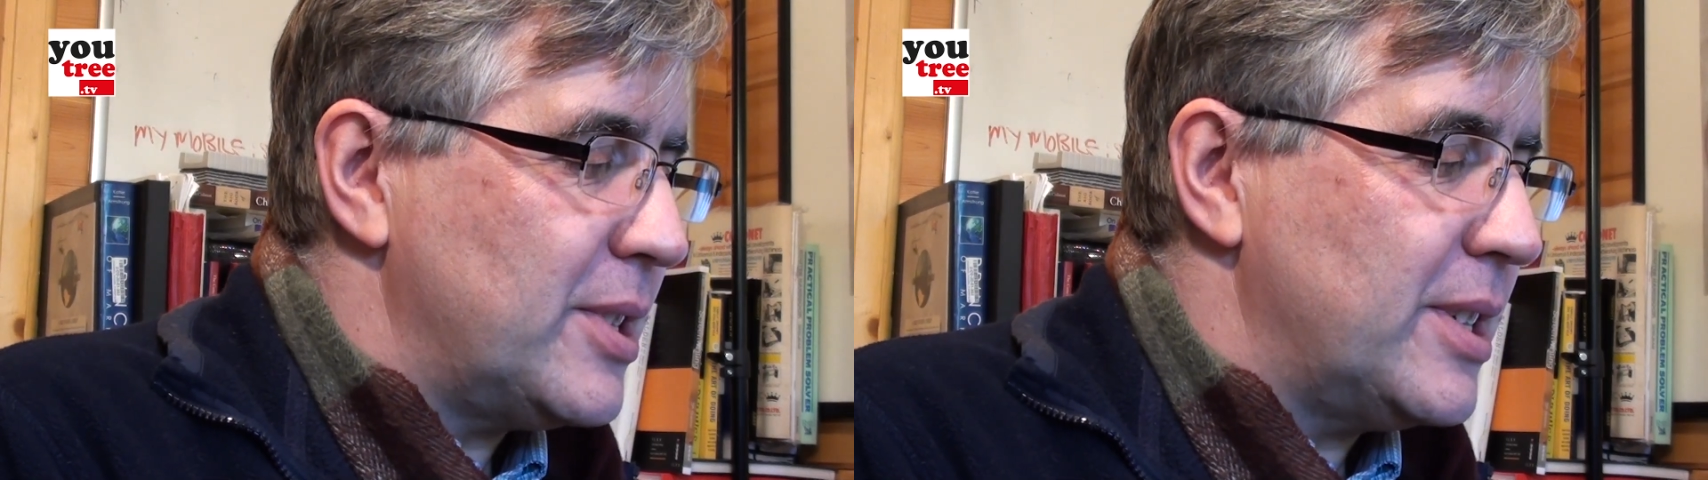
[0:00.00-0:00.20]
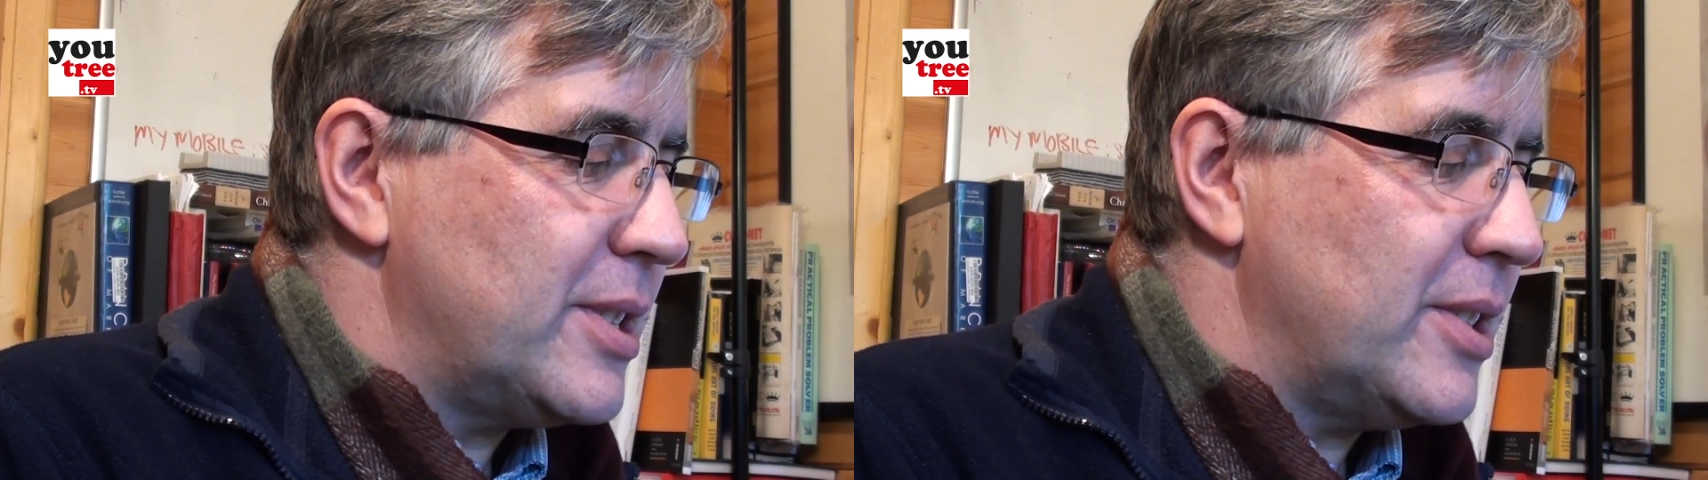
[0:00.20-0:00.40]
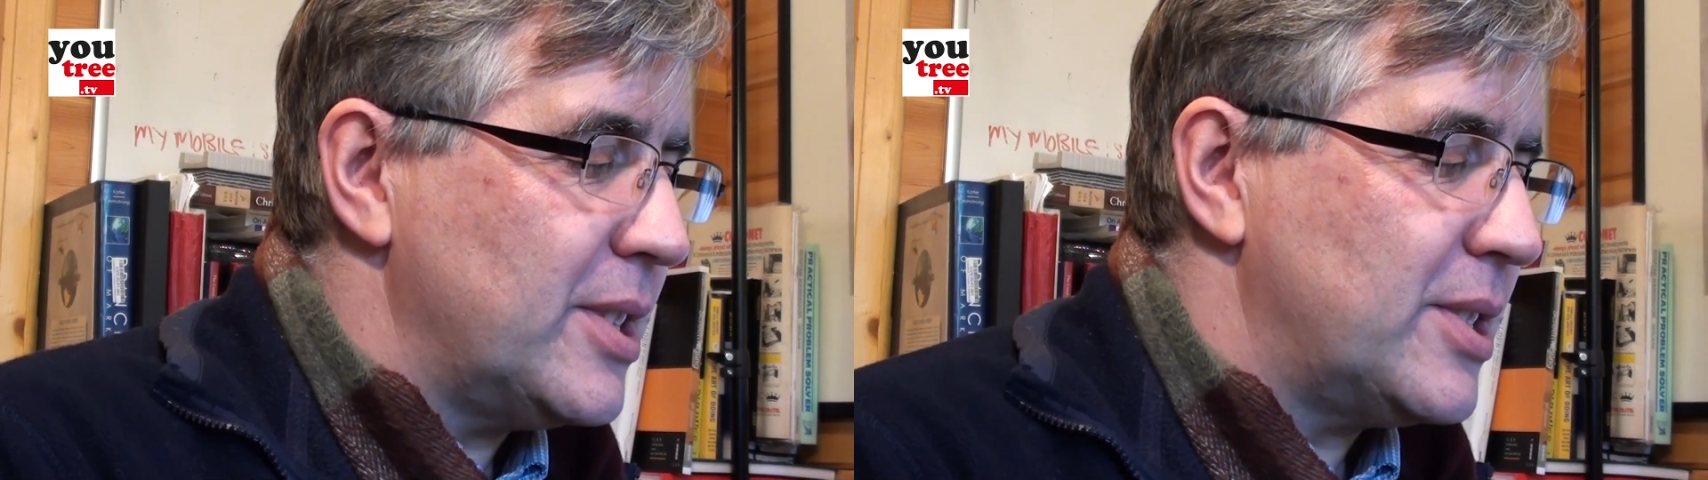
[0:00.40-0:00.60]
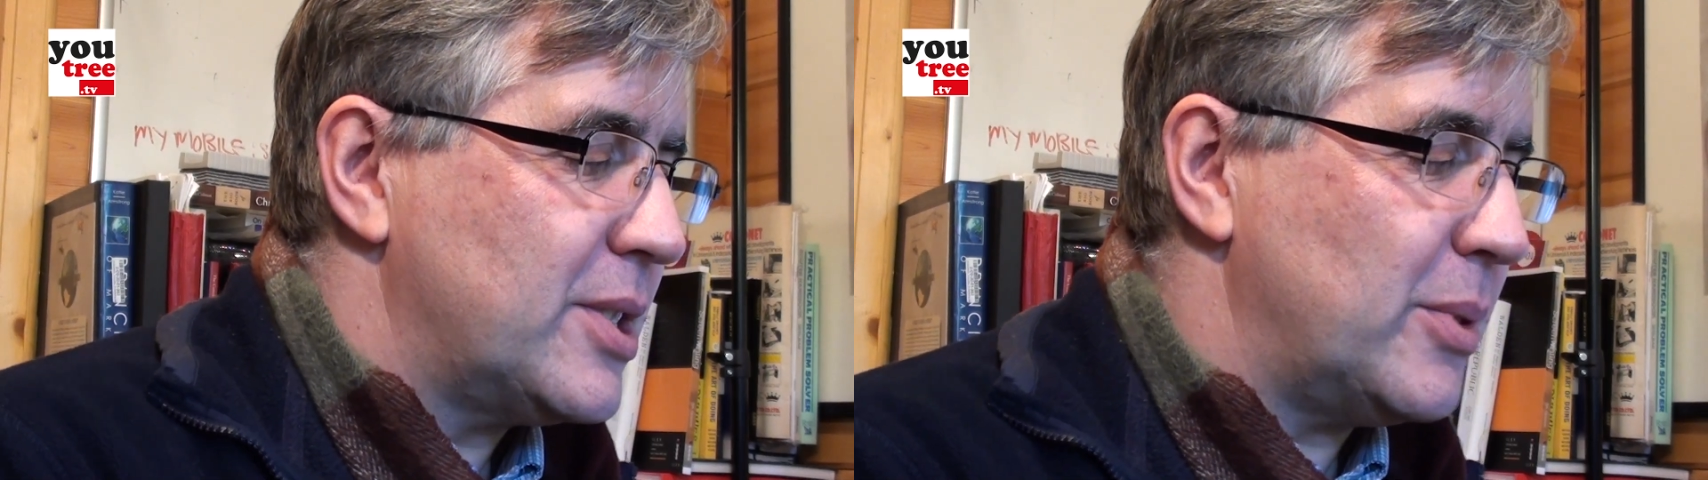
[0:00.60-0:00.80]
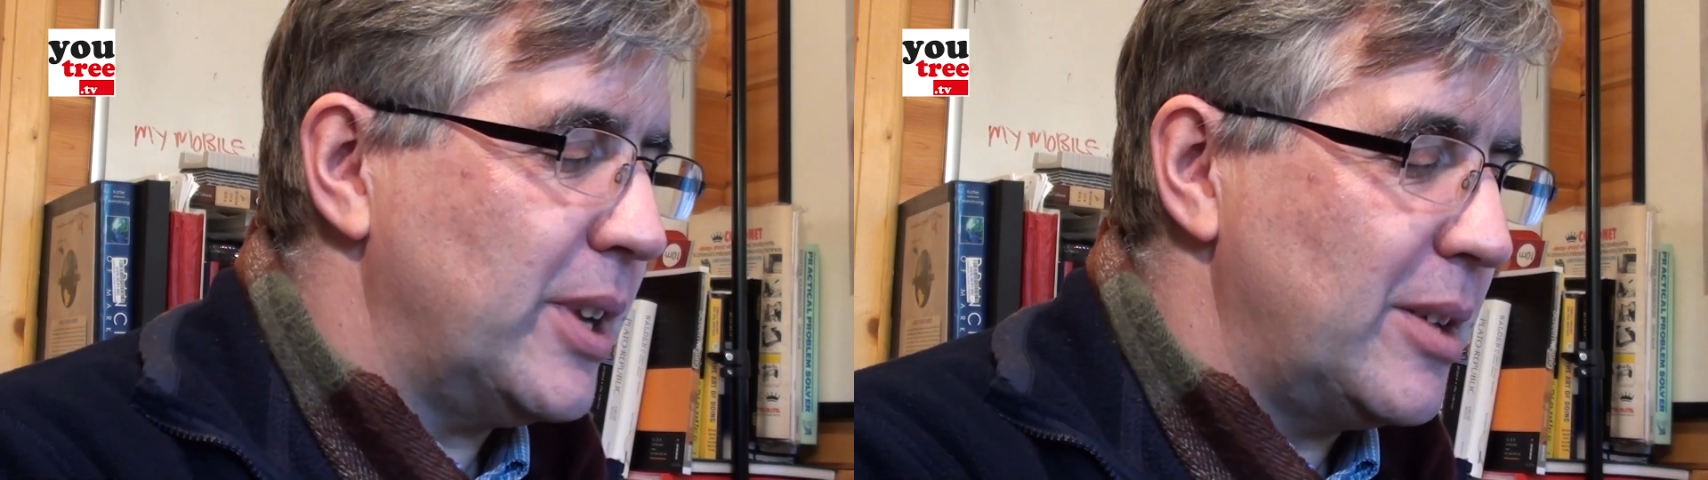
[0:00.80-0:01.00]
a nice
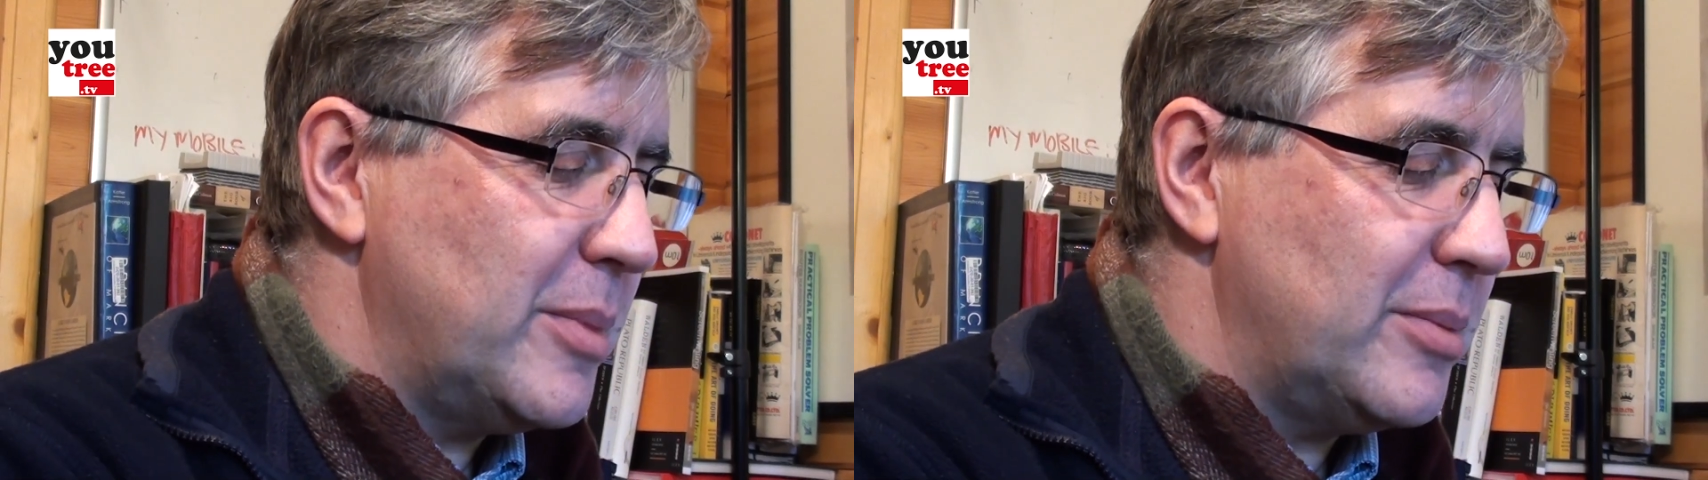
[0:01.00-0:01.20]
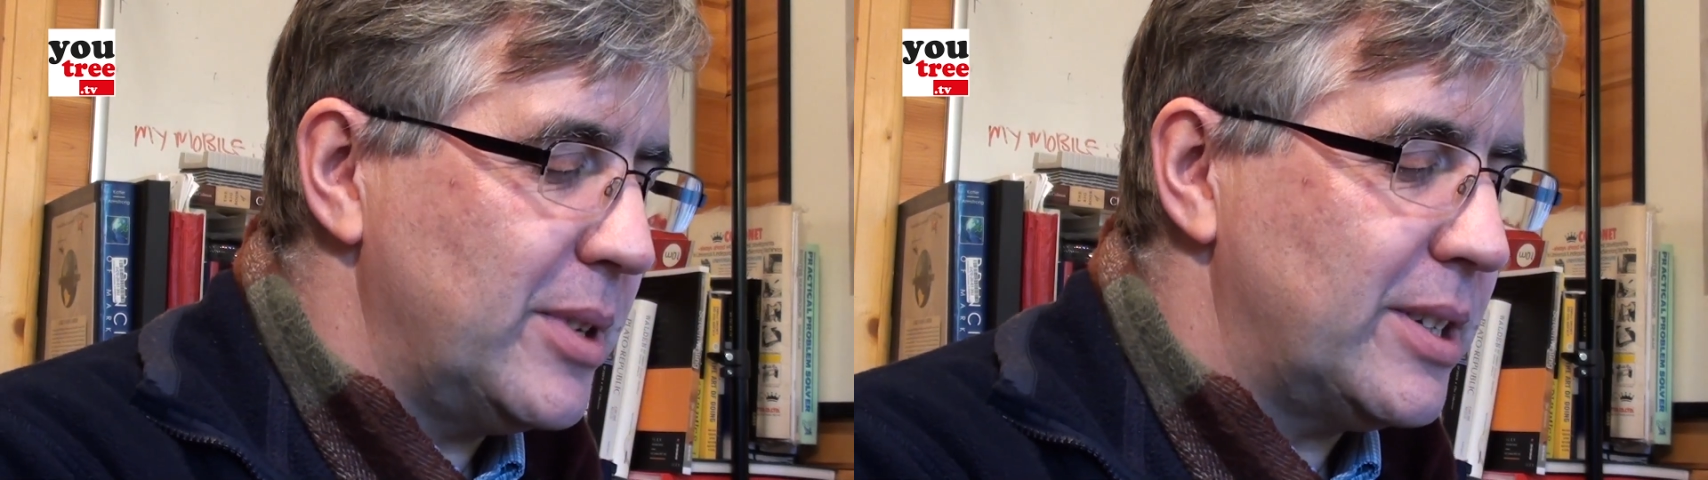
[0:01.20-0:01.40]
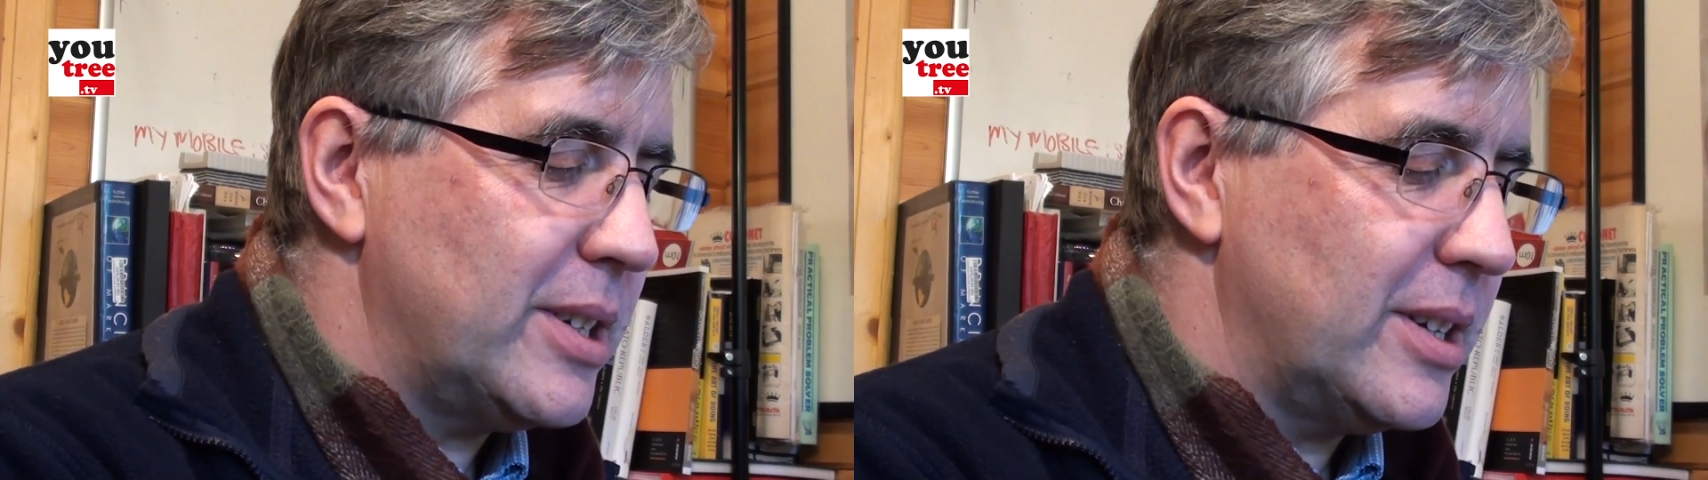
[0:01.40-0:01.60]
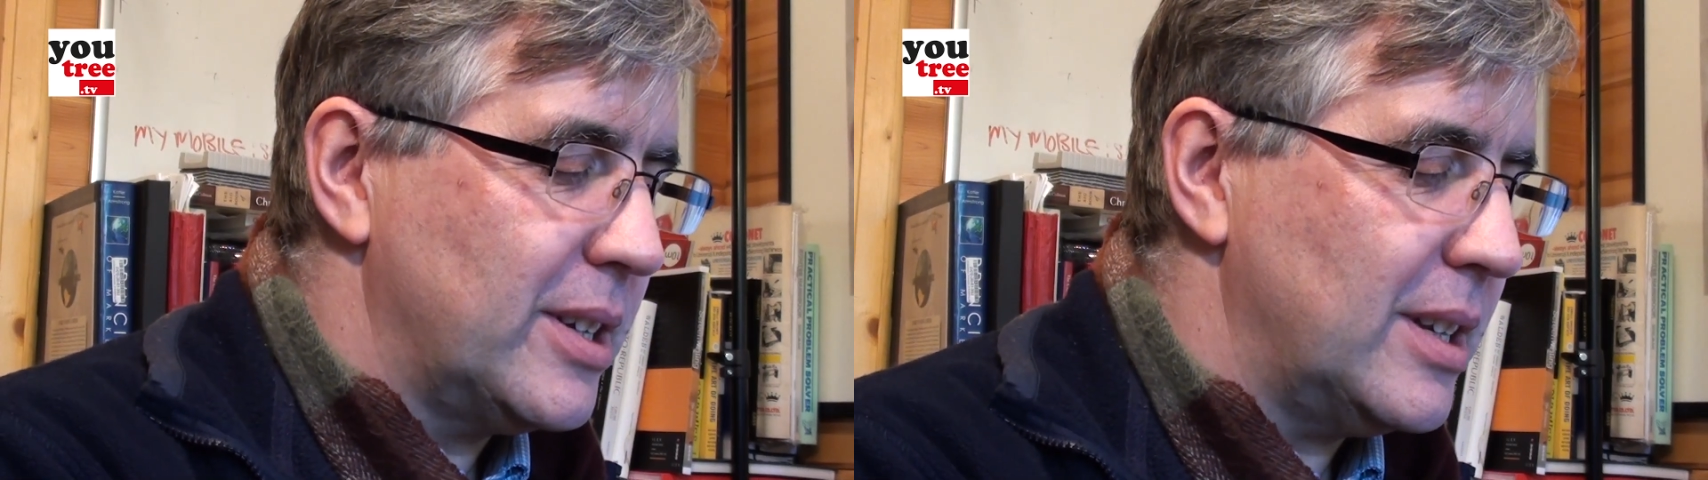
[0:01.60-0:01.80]
28mm